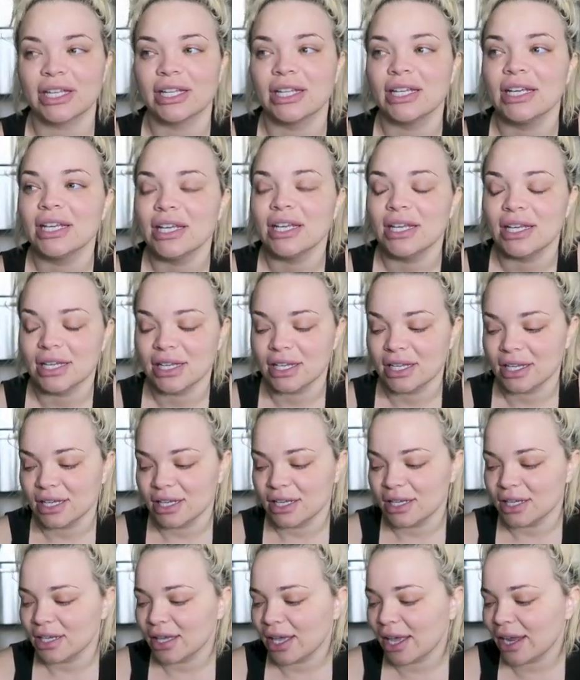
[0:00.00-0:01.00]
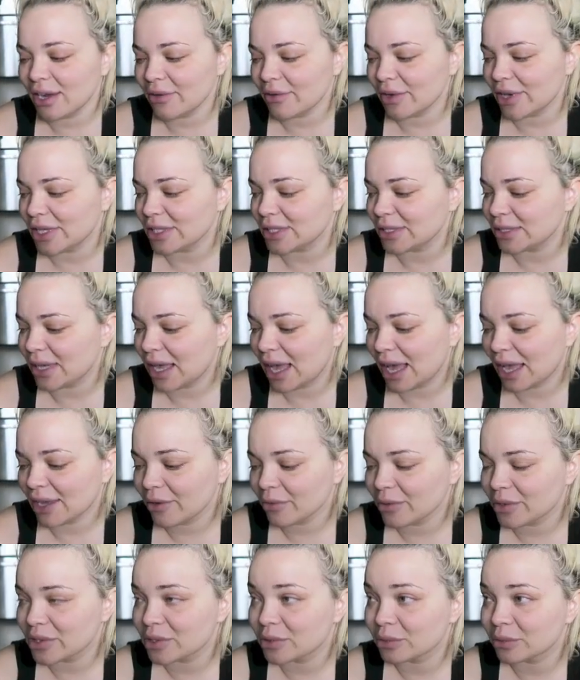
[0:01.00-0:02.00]
And anyways, I
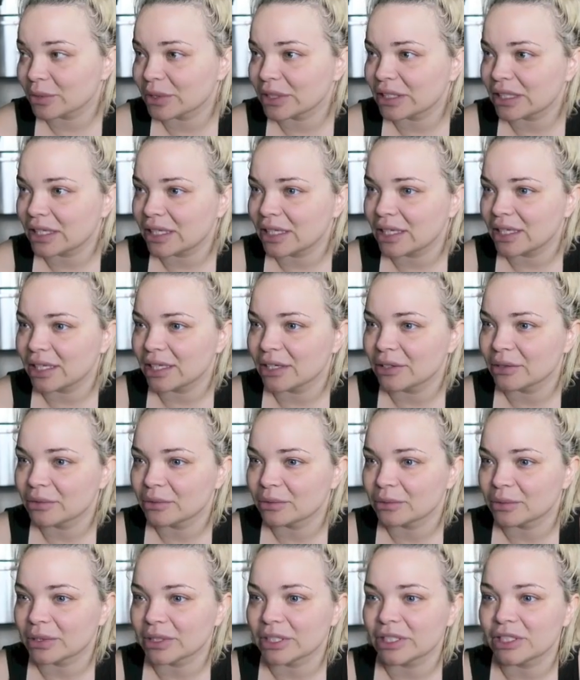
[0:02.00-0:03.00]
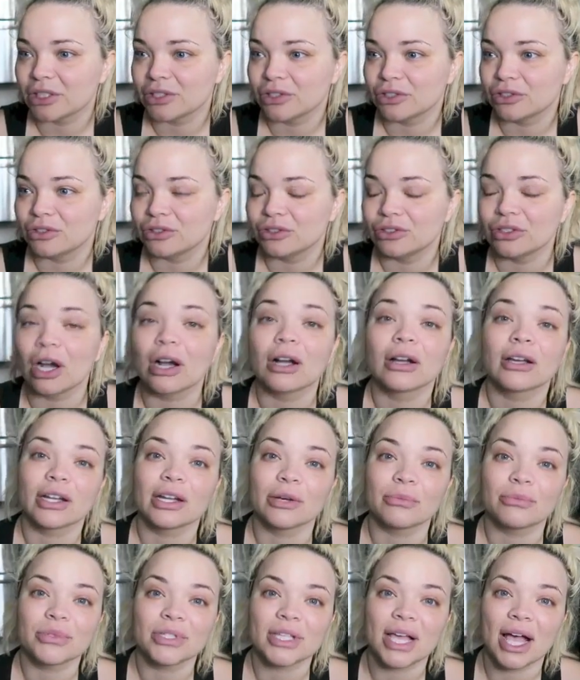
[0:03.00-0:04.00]
was really, really drunk and
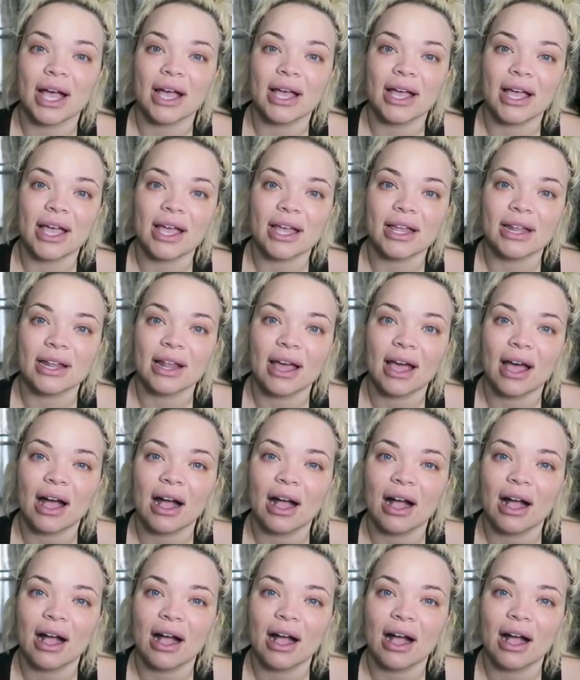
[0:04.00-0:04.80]
upset, and